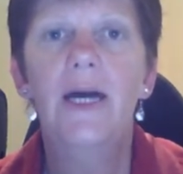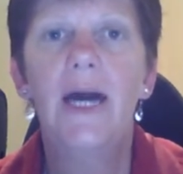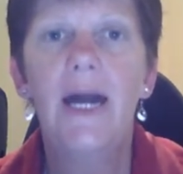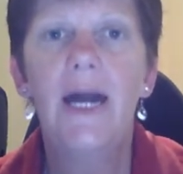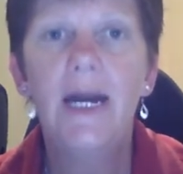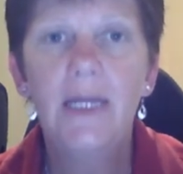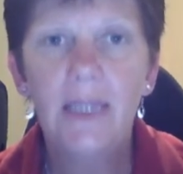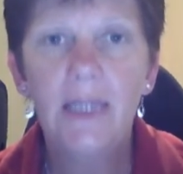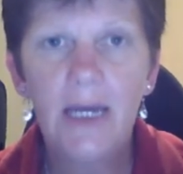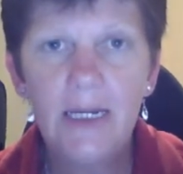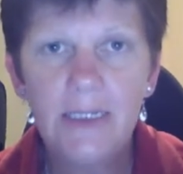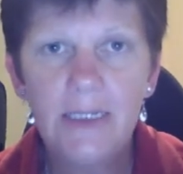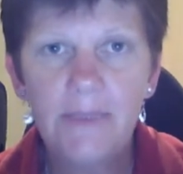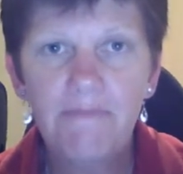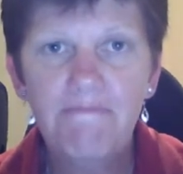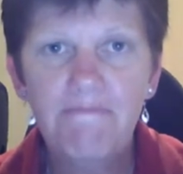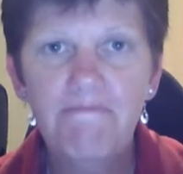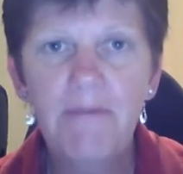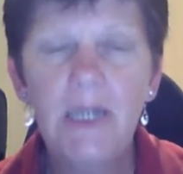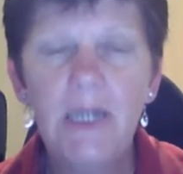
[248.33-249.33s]
and as
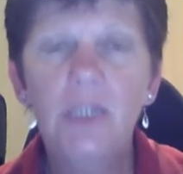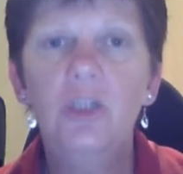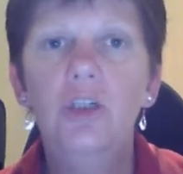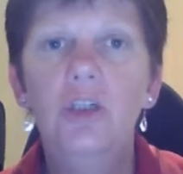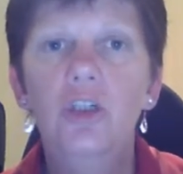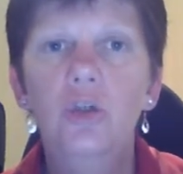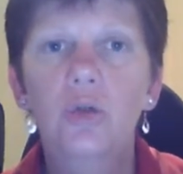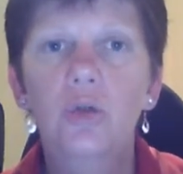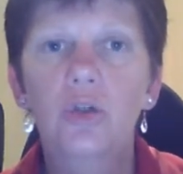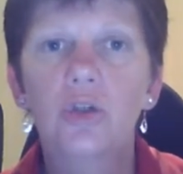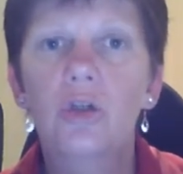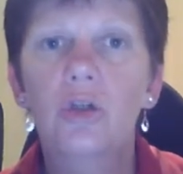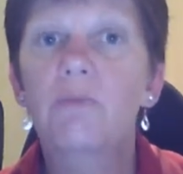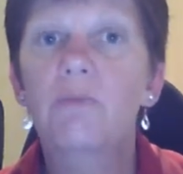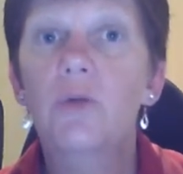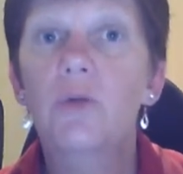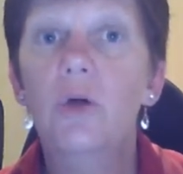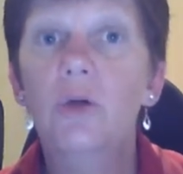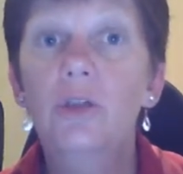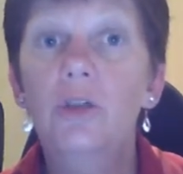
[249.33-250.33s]
much as your
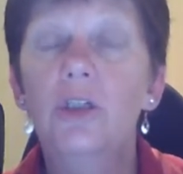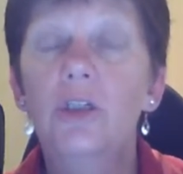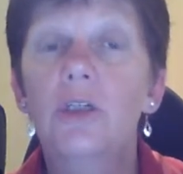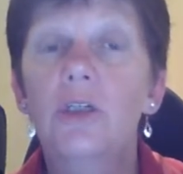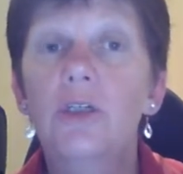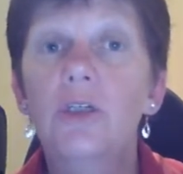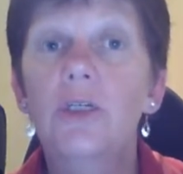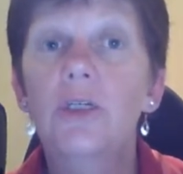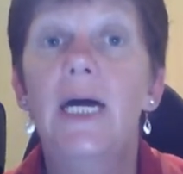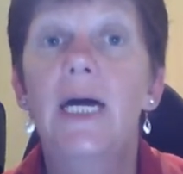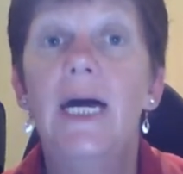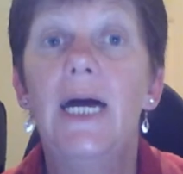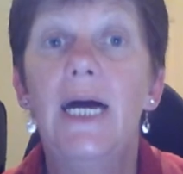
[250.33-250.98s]
subconscious